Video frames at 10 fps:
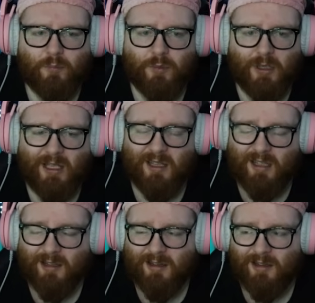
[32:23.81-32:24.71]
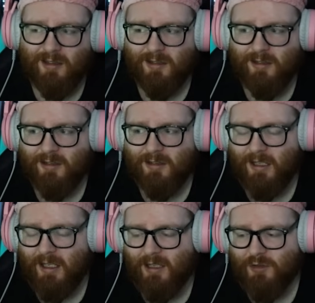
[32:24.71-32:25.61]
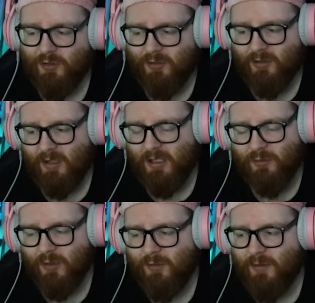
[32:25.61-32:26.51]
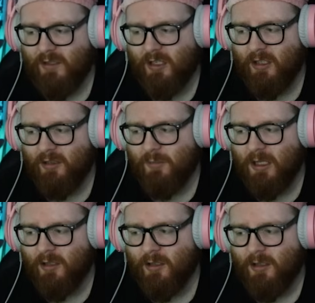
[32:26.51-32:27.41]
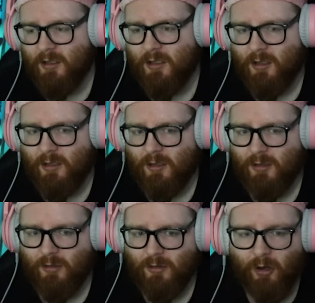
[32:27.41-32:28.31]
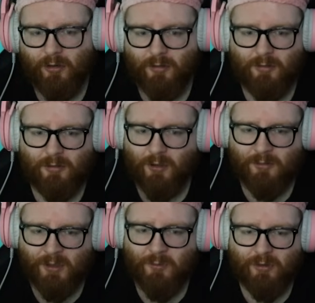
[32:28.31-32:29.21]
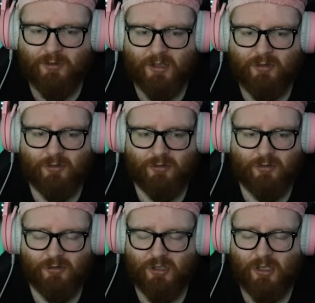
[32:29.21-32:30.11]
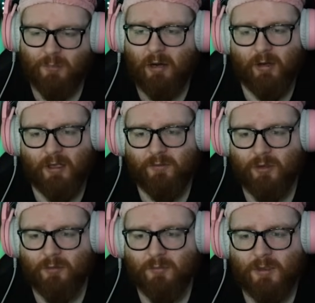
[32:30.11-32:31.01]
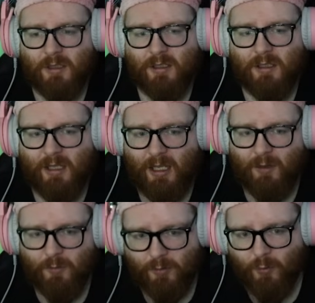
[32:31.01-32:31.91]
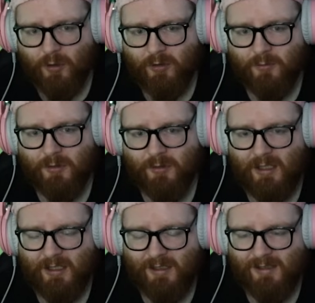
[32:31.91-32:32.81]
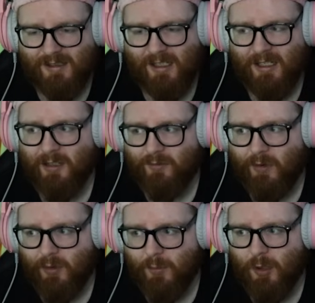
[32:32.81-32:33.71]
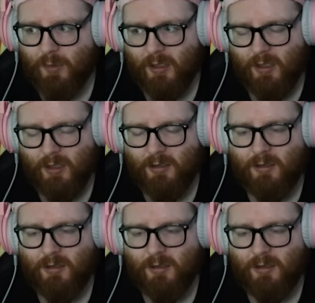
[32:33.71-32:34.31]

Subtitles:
But yeah, it's really fascinating to me that not only was this just a shit parody film, it was one that was like seen as very popular.